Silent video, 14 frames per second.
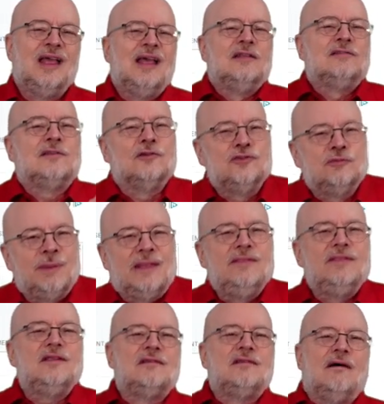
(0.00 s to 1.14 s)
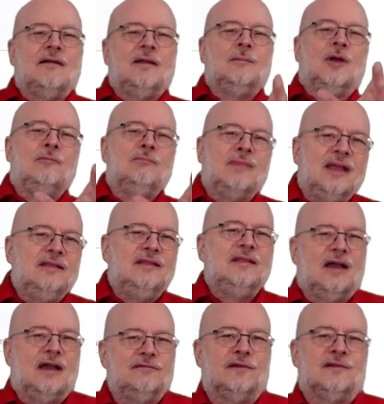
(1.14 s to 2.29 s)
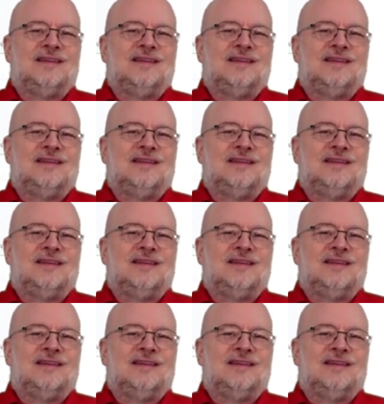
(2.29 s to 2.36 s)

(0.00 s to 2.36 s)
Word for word: So spend the time and make the effort